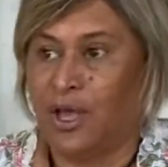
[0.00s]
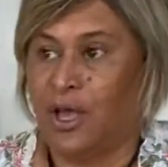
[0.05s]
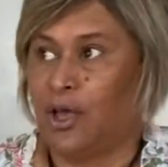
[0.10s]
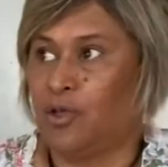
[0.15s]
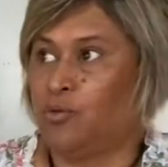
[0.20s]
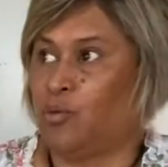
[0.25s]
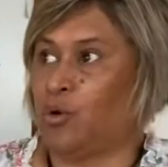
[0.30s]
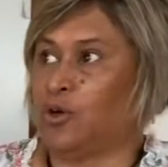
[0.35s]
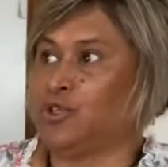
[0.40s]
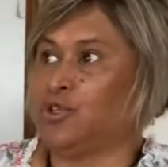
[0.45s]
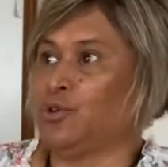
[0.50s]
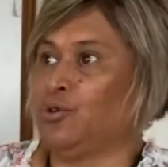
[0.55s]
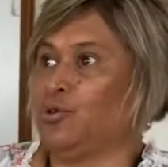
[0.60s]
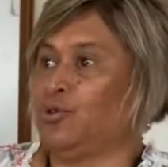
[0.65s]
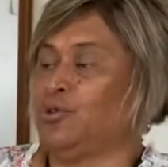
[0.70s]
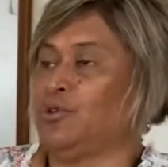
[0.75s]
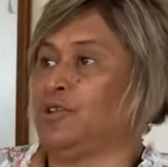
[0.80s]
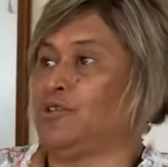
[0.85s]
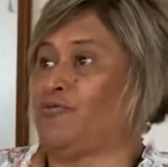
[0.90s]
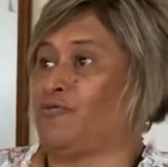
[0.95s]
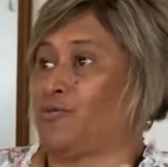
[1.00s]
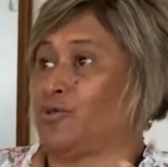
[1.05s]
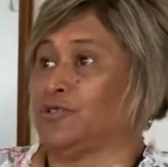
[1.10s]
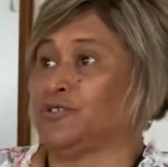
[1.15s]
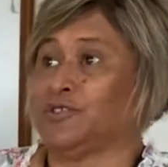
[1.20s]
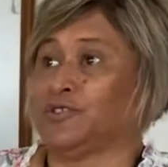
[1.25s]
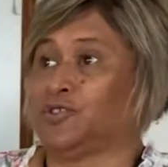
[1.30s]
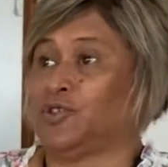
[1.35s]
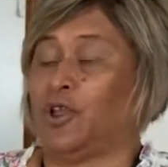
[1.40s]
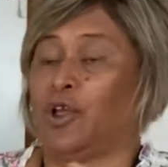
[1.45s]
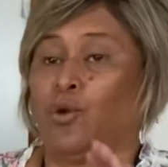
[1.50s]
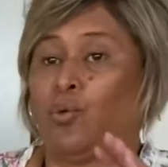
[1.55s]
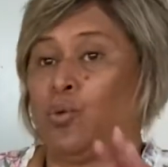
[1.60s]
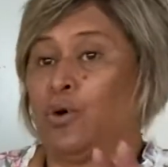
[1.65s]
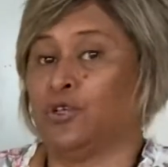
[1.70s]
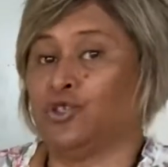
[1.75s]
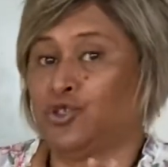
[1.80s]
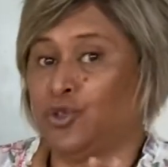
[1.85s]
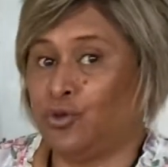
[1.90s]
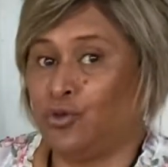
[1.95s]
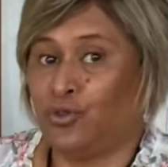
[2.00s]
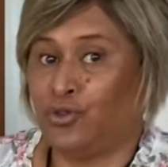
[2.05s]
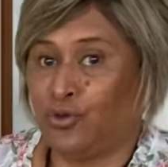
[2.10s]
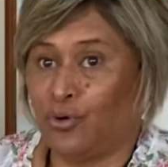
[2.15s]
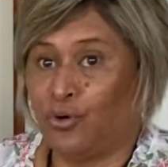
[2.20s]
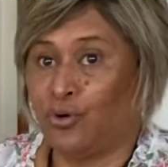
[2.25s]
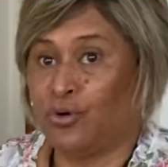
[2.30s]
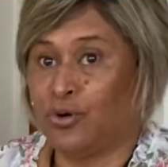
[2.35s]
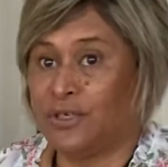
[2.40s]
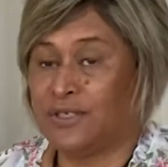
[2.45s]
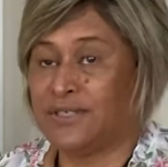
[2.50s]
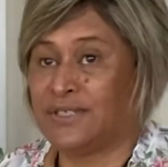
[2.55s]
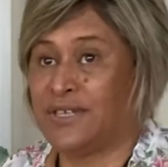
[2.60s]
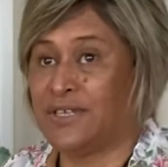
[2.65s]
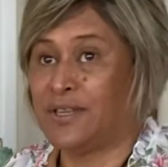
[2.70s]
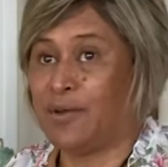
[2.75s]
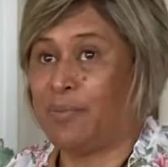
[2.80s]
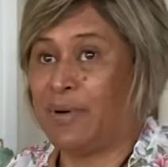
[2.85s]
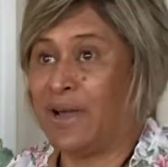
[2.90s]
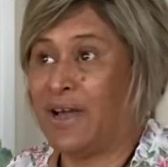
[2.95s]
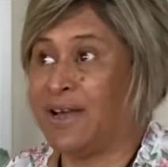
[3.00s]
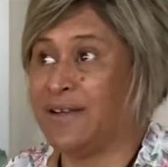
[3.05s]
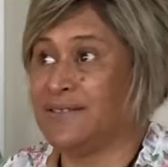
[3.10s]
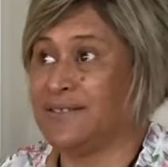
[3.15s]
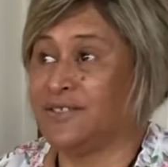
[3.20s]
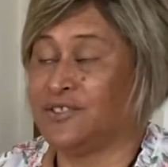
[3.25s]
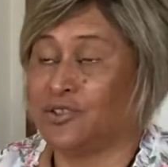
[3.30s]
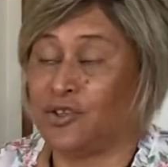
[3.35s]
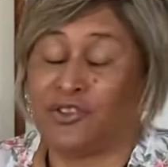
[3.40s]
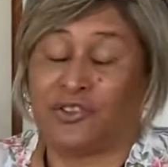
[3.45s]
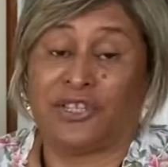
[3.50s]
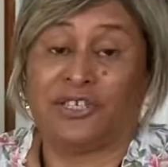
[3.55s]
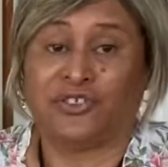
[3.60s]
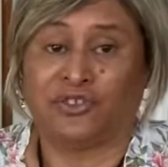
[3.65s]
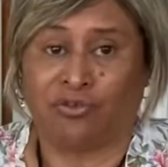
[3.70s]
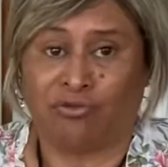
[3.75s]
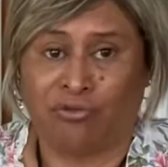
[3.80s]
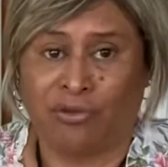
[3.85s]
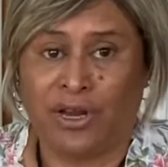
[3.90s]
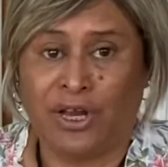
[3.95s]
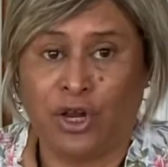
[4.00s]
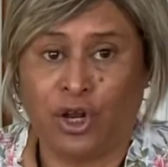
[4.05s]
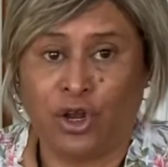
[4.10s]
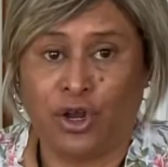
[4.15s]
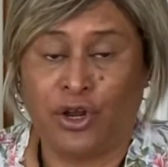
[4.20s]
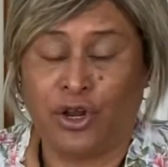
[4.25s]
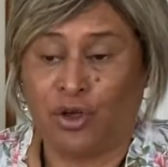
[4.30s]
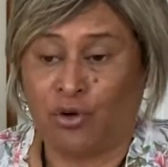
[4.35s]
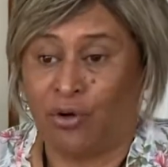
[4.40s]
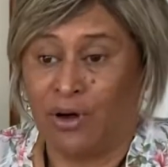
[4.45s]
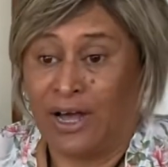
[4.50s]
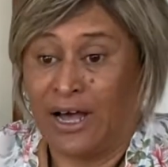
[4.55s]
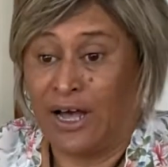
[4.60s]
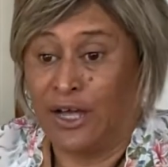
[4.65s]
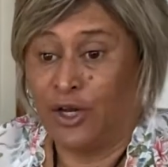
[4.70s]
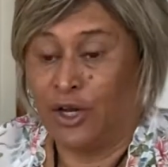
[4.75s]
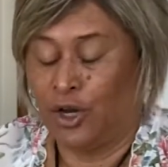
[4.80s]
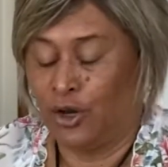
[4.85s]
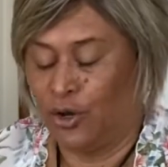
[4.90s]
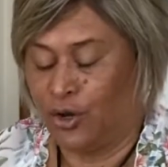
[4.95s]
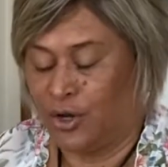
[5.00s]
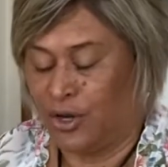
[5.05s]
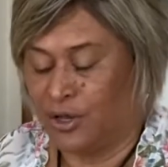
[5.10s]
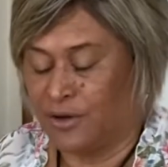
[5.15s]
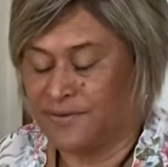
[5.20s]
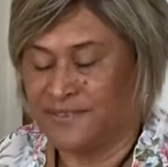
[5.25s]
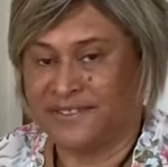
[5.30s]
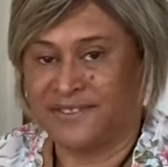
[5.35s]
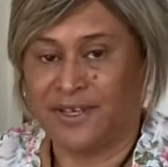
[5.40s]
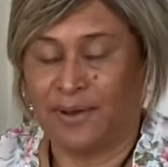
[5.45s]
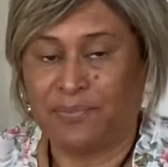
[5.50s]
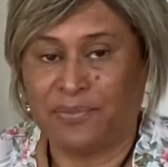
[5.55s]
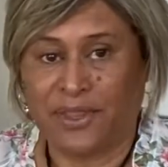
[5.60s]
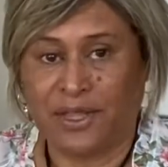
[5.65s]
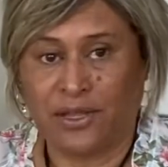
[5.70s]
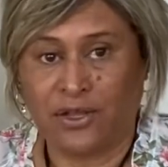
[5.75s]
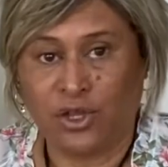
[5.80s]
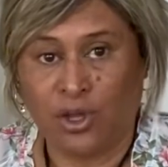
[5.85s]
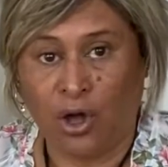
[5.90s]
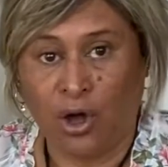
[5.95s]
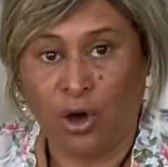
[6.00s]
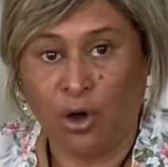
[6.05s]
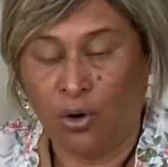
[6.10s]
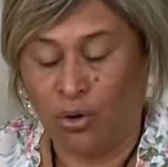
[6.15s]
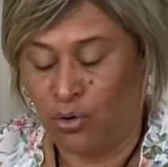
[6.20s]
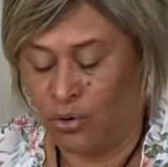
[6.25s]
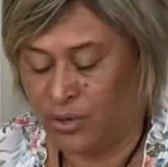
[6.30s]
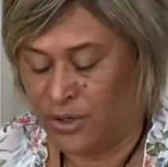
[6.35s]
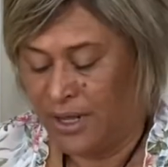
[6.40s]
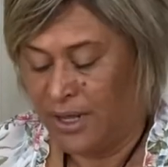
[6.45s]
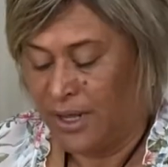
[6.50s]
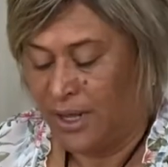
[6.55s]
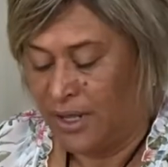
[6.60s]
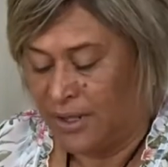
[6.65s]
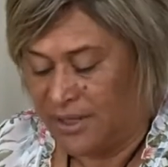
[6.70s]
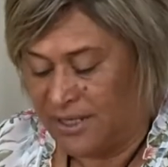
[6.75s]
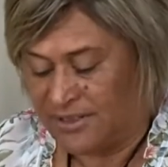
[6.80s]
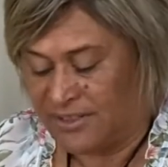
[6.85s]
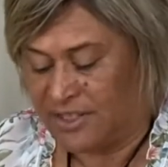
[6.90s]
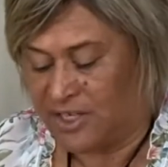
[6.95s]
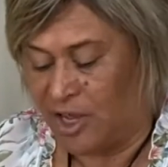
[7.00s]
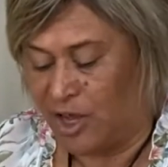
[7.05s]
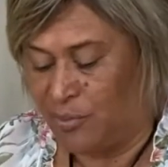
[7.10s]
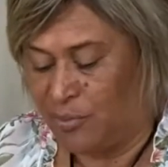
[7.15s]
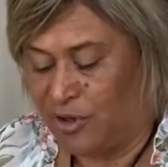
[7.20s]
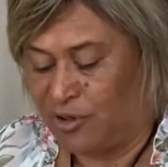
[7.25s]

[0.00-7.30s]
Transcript: because it's like what you thought in the past. It's like there's a relearning or unlearning of something old that's coming